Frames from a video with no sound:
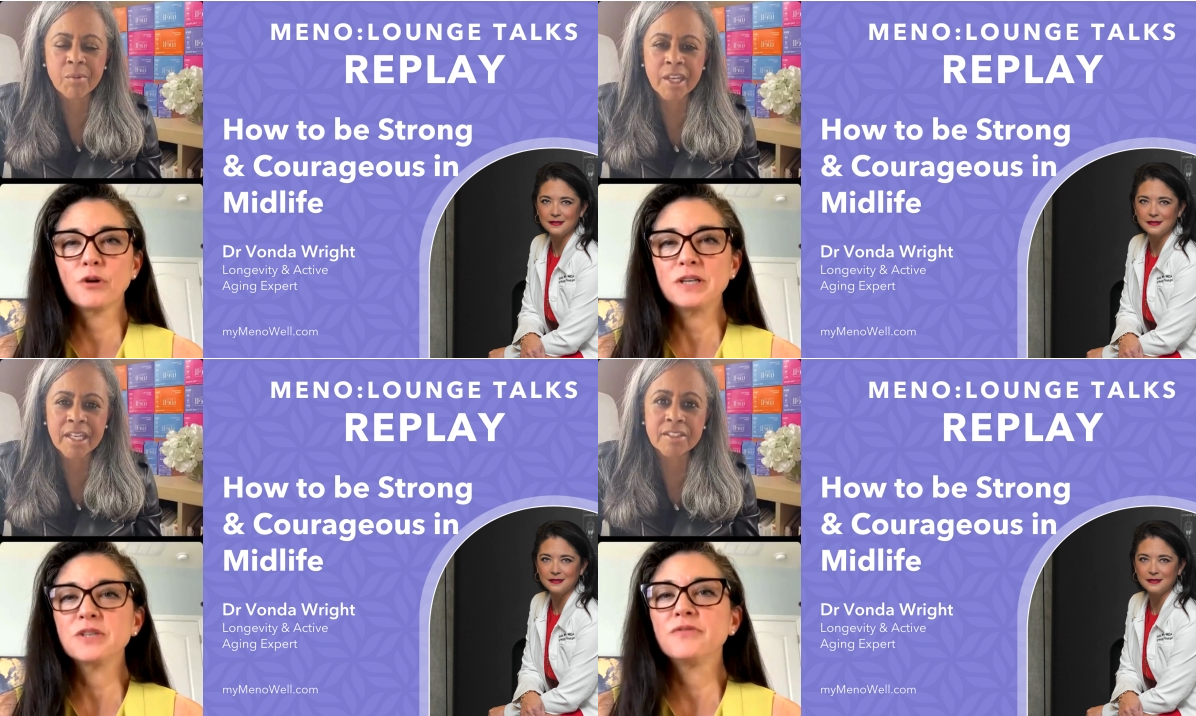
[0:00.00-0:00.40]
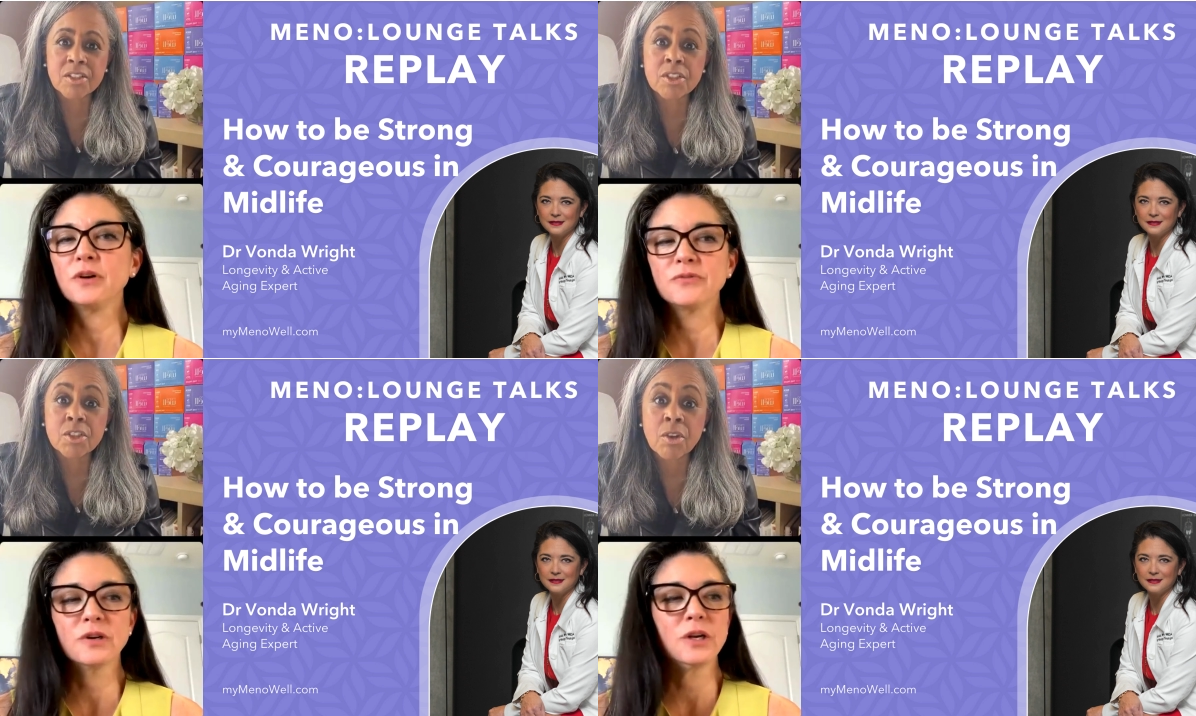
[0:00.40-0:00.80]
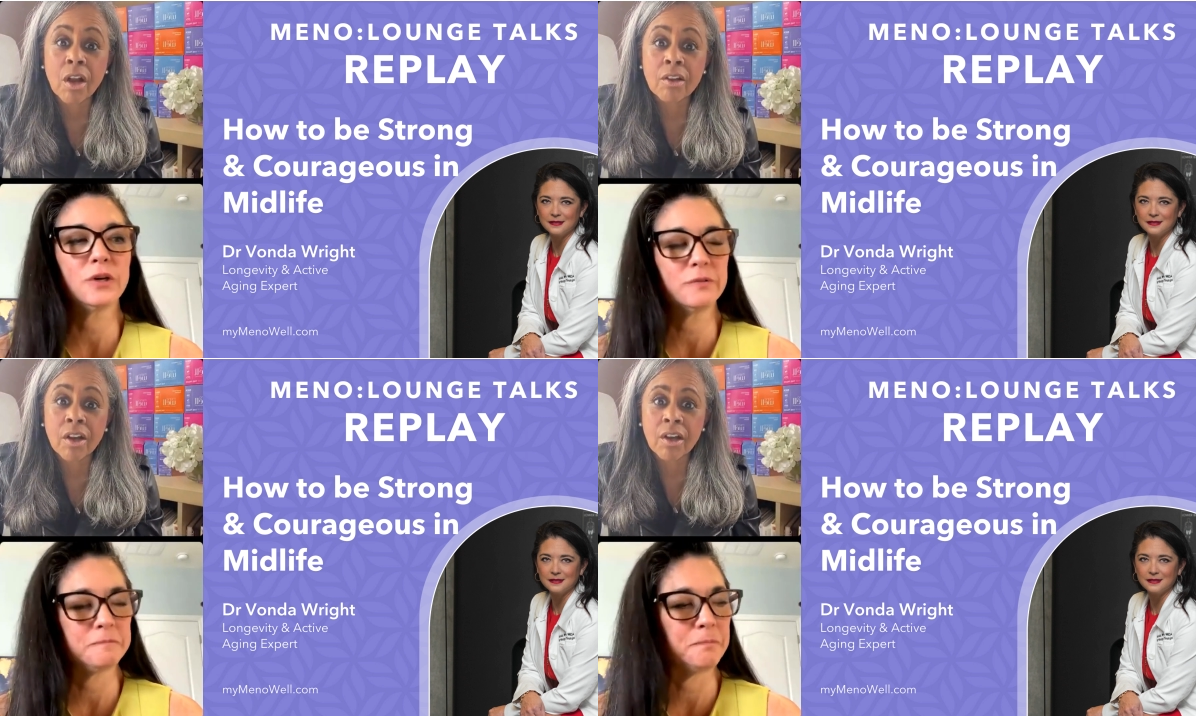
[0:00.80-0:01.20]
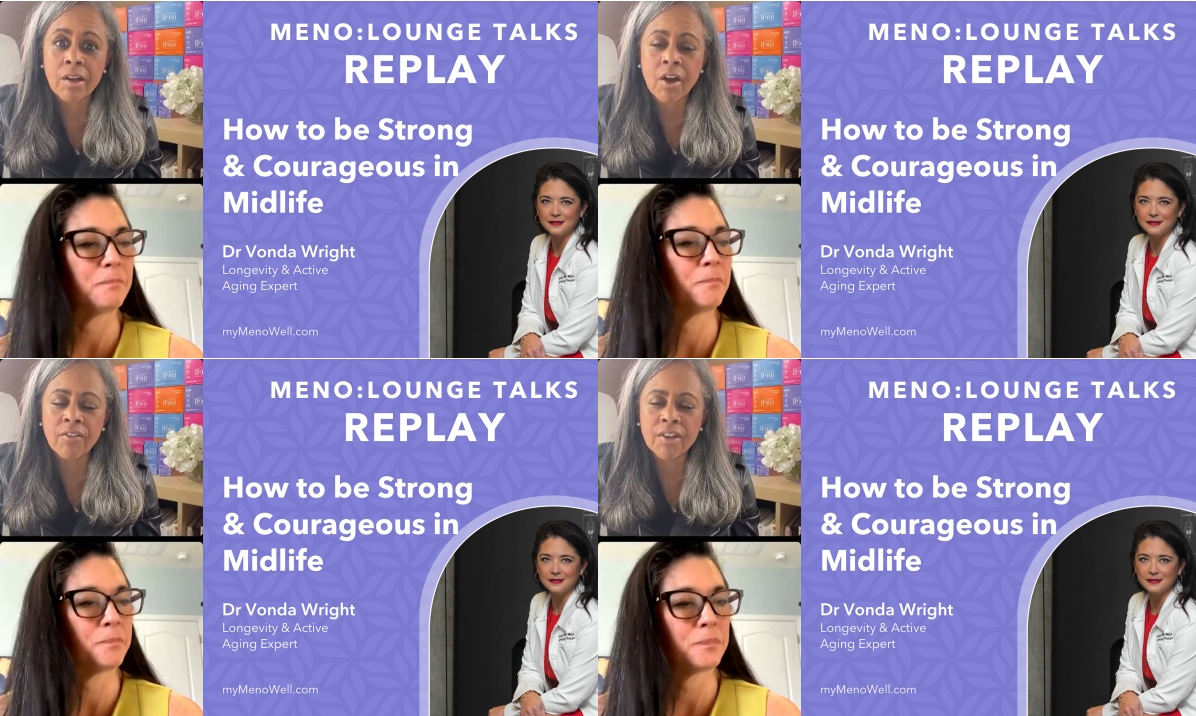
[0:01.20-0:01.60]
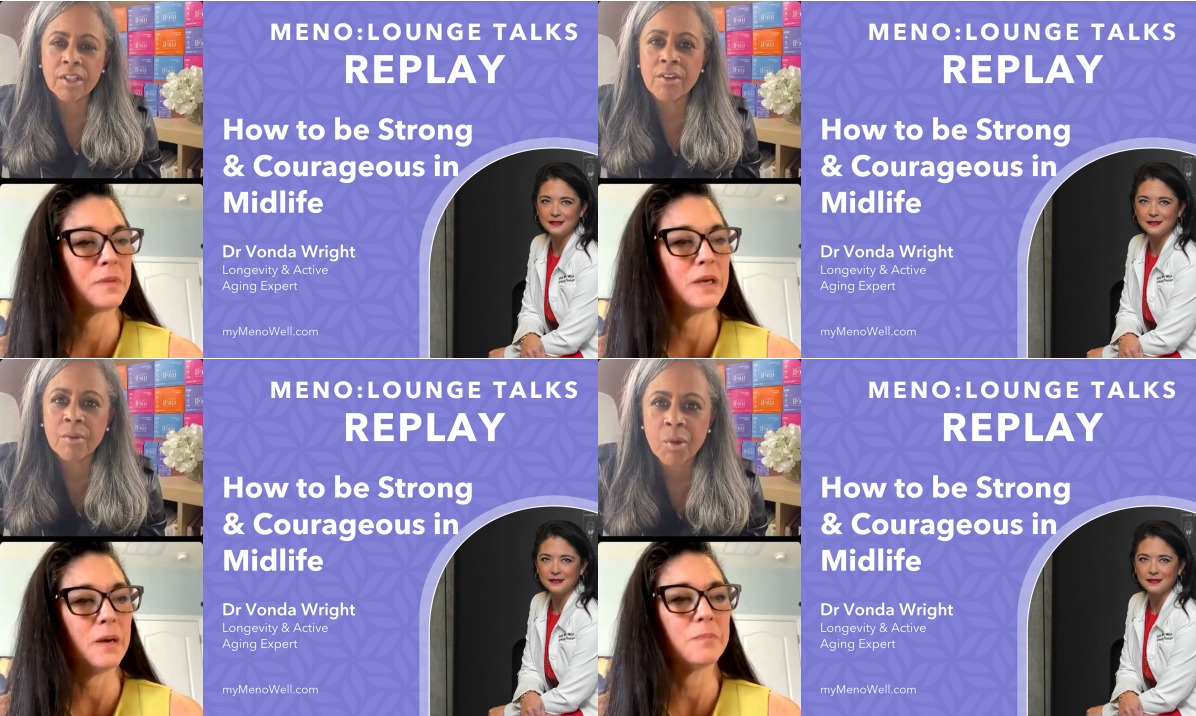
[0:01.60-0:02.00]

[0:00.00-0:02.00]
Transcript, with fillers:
Speaker 1: we're getting overload. stronger mm-hmm. overloading yep.